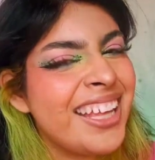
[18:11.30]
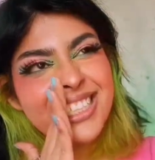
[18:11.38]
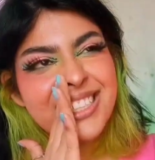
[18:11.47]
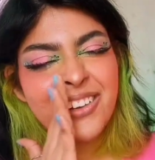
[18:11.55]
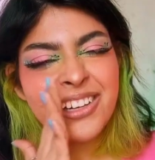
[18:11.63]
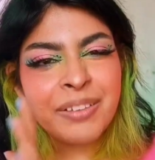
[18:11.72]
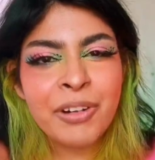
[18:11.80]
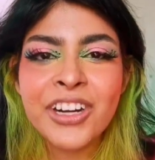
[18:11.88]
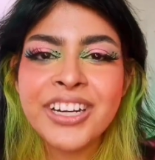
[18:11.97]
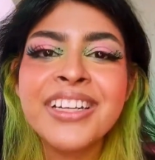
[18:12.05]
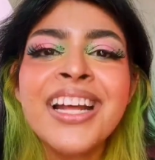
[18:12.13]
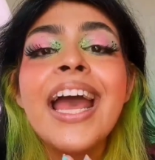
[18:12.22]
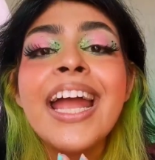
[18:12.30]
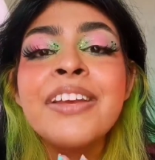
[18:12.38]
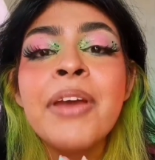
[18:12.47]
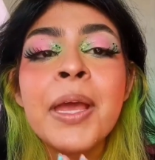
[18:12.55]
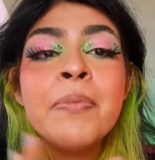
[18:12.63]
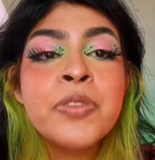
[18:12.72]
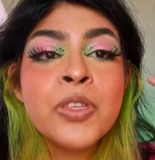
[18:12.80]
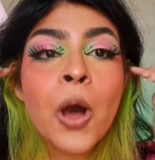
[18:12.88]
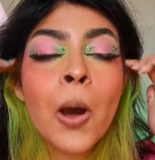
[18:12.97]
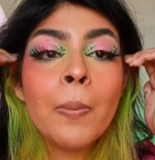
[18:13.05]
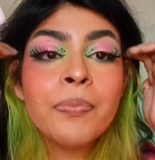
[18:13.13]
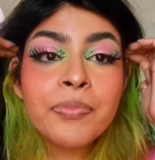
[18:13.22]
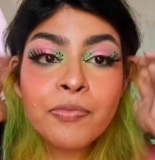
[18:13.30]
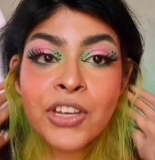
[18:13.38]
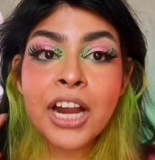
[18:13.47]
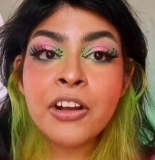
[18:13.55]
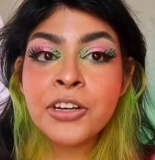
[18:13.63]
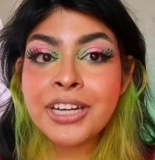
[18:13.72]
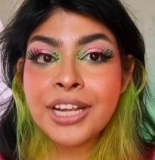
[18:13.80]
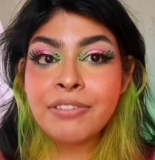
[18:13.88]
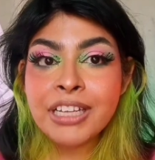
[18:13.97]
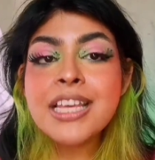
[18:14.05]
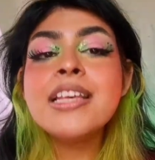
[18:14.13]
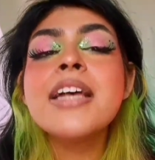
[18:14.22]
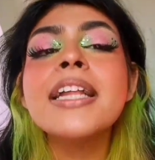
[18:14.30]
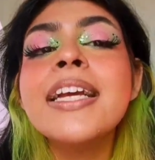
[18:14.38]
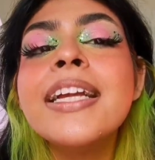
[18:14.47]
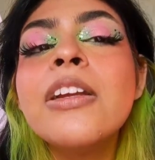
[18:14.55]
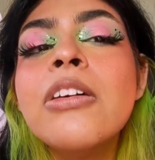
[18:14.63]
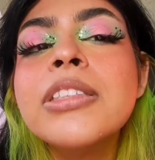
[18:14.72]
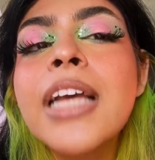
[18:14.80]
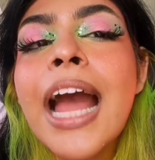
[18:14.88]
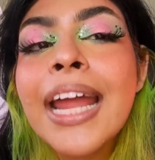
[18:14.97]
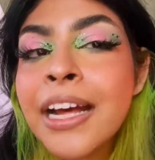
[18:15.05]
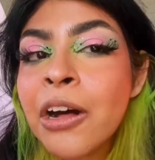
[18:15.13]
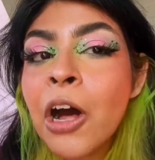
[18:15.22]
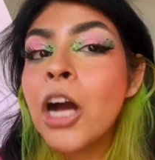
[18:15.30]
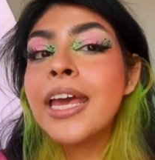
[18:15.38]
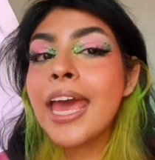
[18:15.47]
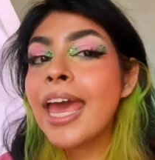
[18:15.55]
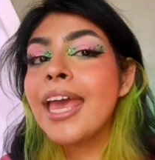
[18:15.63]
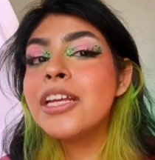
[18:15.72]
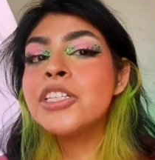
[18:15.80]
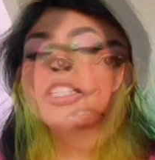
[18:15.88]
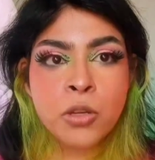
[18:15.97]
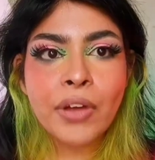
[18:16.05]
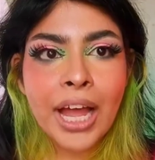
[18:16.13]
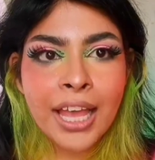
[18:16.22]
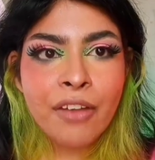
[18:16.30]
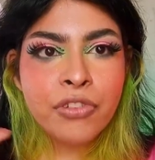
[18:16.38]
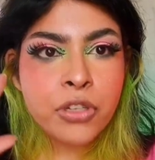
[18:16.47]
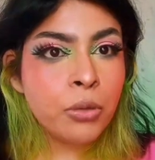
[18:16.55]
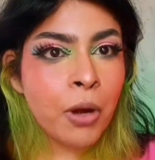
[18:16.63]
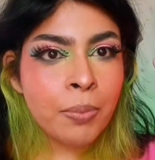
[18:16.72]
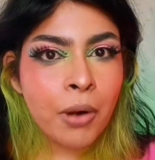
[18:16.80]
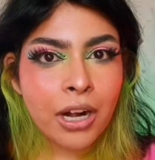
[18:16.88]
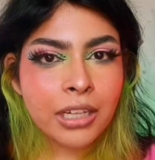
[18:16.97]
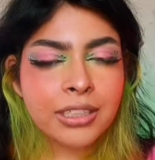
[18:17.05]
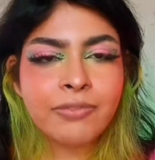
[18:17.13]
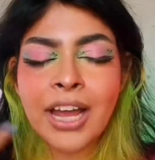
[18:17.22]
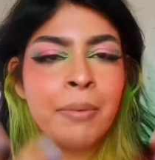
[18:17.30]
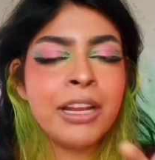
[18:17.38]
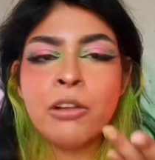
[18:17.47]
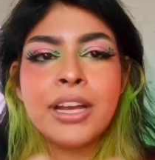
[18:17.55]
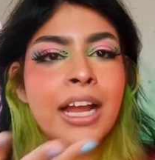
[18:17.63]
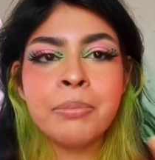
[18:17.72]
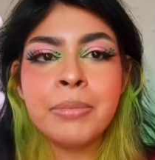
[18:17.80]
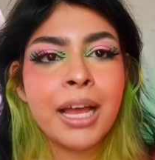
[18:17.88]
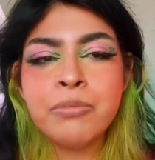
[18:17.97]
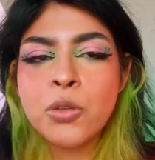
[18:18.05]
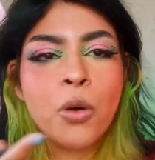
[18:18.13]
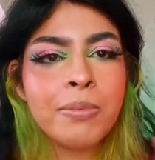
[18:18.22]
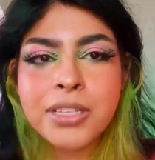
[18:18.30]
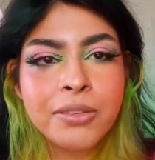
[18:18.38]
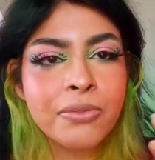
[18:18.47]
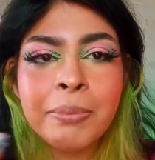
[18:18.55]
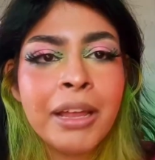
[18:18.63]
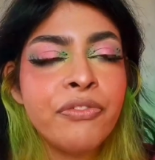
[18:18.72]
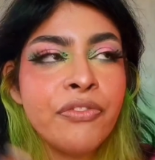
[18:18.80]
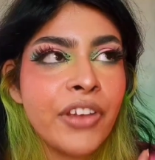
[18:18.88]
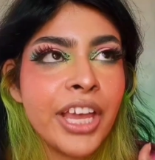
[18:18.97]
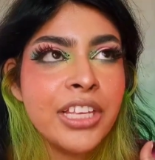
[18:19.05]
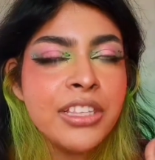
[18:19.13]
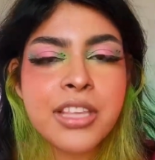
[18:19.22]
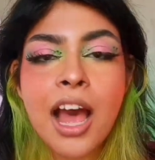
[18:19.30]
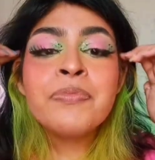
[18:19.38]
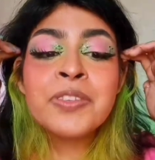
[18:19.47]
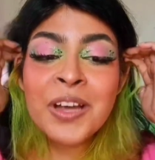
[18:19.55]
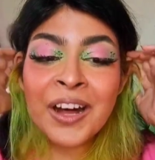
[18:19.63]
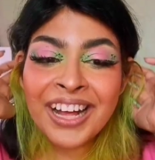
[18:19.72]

Still salty about it. Anyway, so we are going to deal with this. I think it looks kind of okay -ish. So I have two more products. Why am I looking at me? I'm so obsessed with my face. so,